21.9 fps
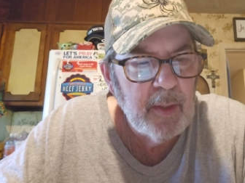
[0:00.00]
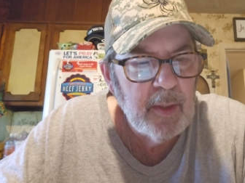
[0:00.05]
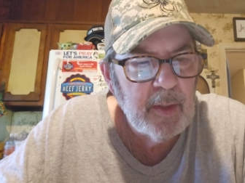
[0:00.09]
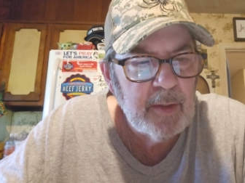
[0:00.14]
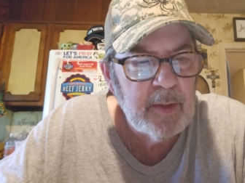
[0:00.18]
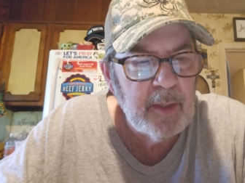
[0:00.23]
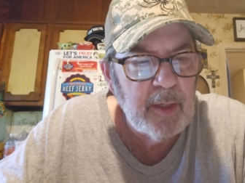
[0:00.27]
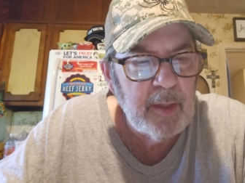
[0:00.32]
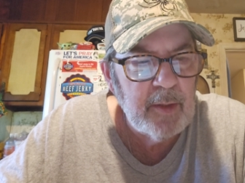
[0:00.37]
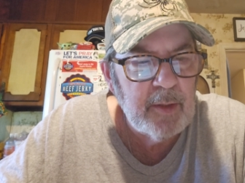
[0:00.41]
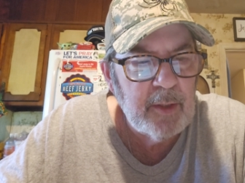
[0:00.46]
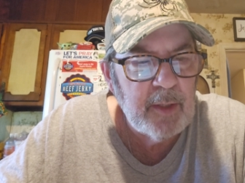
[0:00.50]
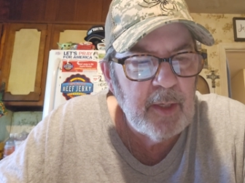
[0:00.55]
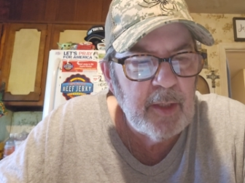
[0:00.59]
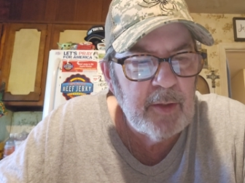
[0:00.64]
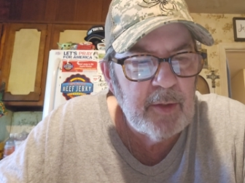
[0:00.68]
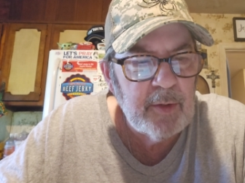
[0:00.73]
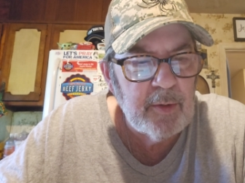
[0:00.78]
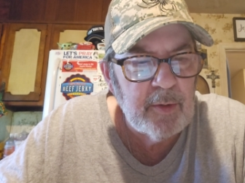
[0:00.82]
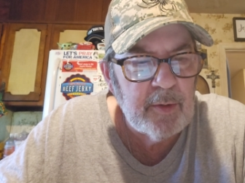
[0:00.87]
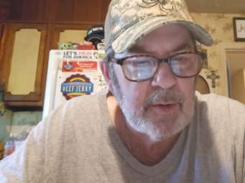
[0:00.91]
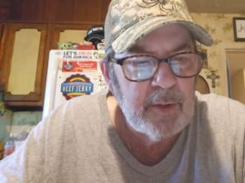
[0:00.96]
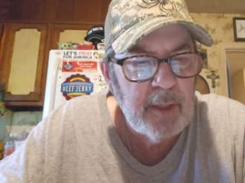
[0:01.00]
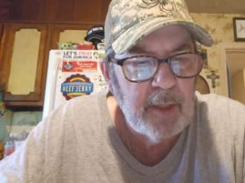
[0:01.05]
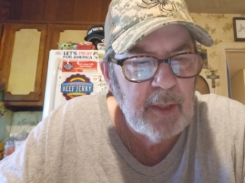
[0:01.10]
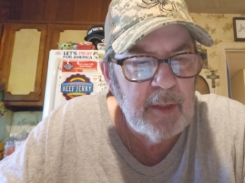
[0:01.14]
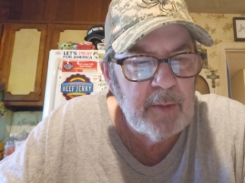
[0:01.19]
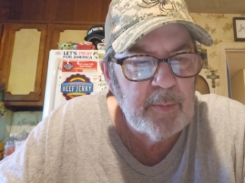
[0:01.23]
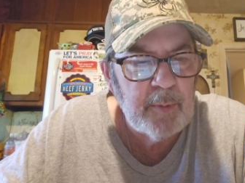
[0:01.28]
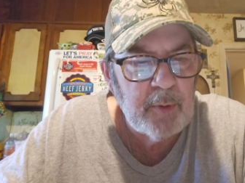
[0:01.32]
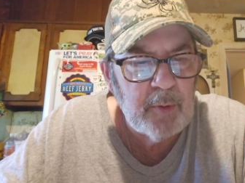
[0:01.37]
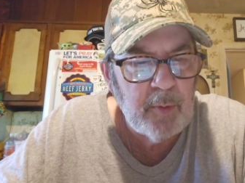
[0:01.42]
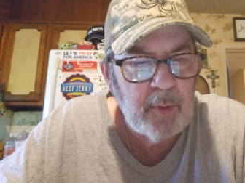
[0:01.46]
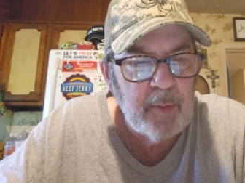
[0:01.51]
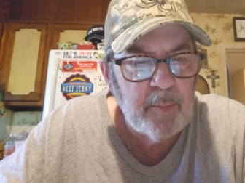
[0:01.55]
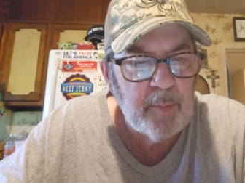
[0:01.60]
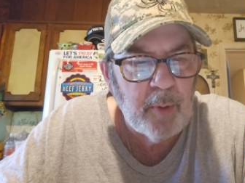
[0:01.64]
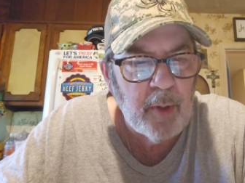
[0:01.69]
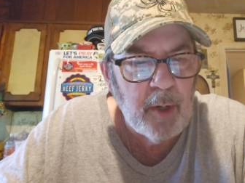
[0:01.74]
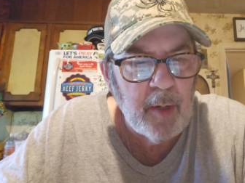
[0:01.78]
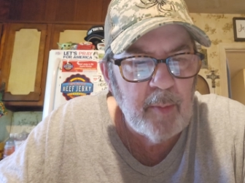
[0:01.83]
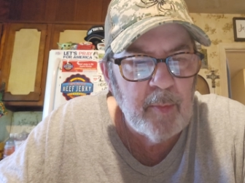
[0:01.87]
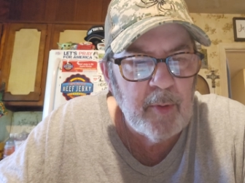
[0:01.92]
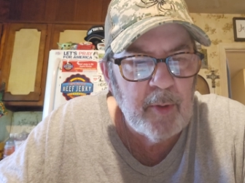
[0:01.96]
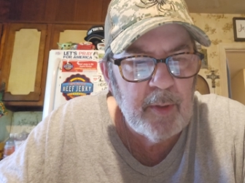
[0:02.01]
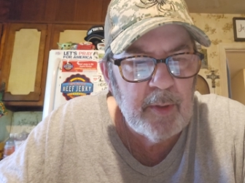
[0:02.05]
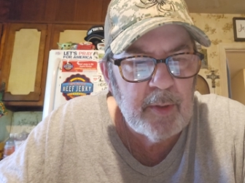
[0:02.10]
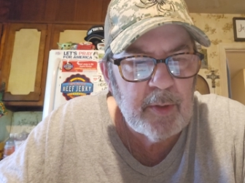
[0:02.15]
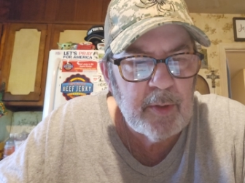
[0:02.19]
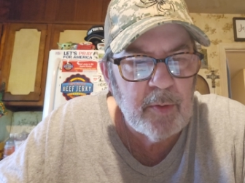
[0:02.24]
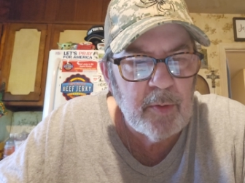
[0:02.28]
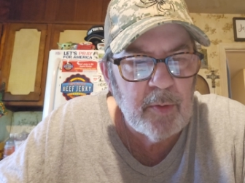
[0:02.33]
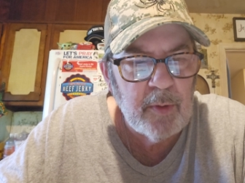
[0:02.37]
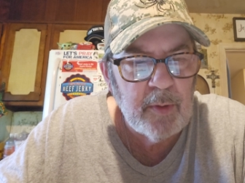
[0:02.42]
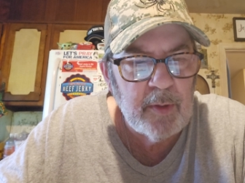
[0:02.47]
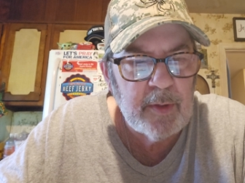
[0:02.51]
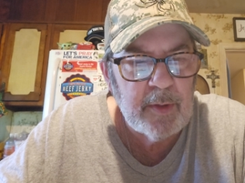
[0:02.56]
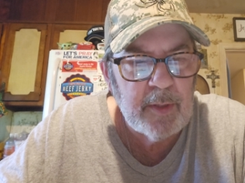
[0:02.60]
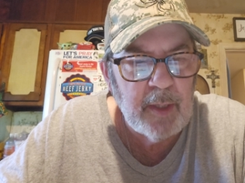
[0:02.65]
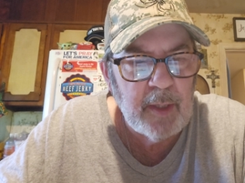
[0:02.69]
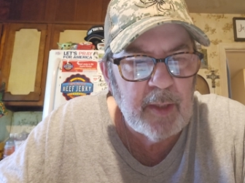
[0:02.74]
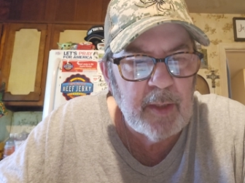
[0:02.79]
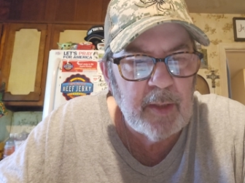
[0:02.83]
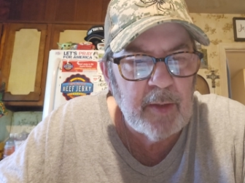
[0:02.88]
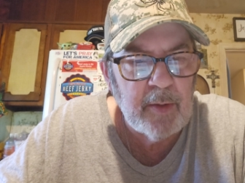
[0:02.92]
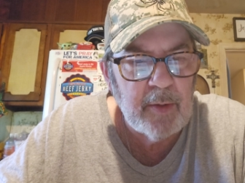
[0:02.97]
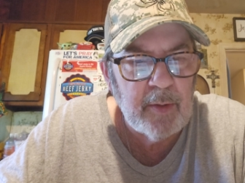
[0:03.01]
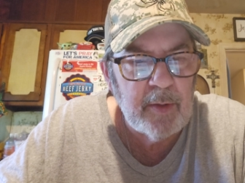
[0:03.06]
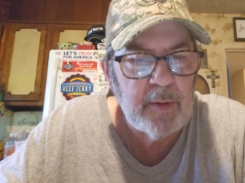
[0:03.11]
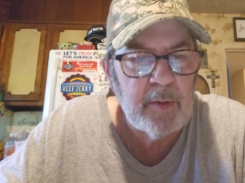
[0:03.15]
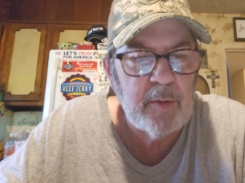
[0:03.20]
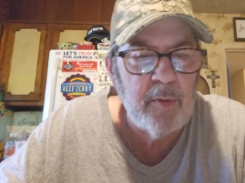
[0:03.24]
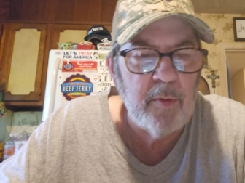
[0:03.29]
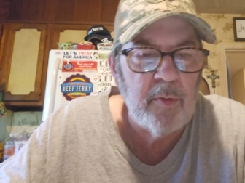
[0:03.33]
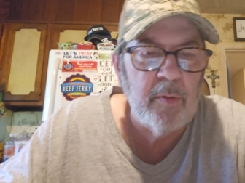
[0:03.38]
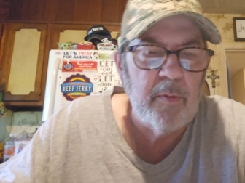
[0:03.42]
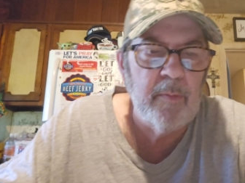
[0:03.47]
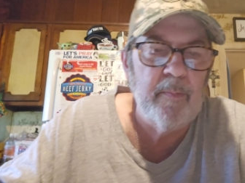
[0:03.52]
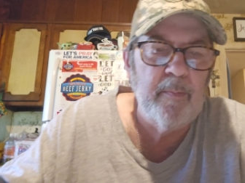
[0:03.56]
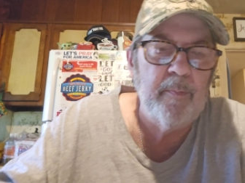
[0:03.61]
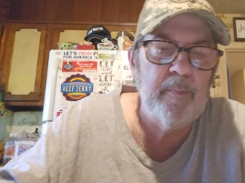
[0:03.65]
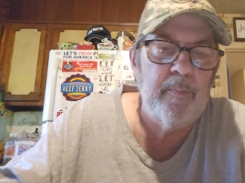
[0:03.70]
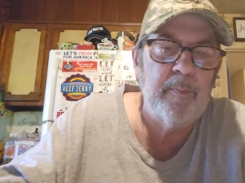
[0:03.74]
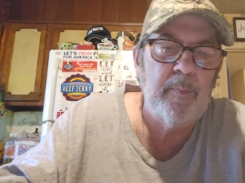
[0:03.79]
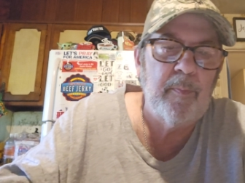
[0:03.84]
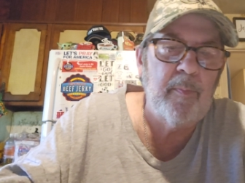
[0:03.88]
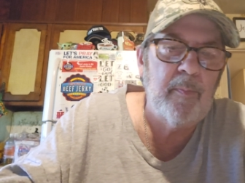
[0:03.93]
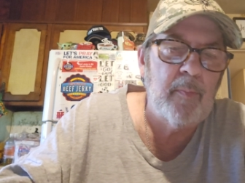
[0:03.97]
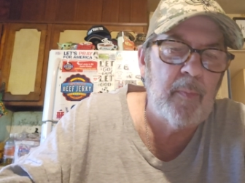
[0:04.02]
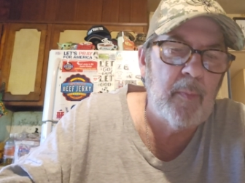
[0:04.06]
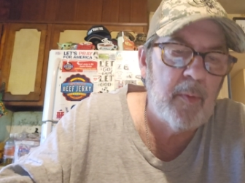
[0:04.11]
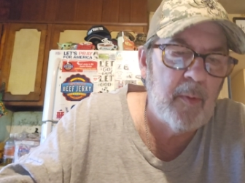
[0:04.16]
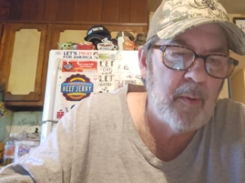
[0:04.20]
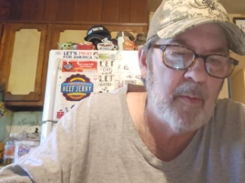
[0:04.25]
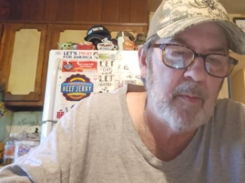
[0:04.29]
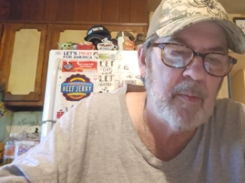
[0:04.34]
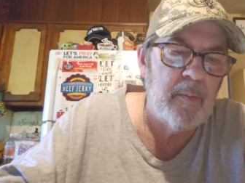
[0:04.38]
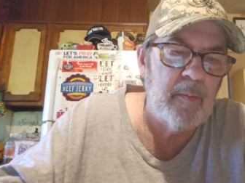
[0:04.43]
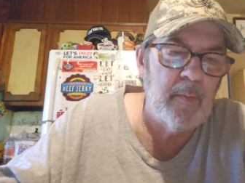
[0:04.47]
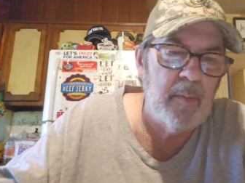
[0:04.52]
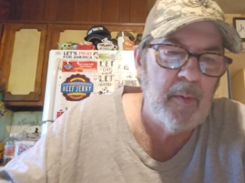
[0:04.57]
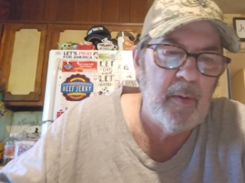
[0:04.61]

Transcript: is an educational stage between primary school and secondary school. Hmm.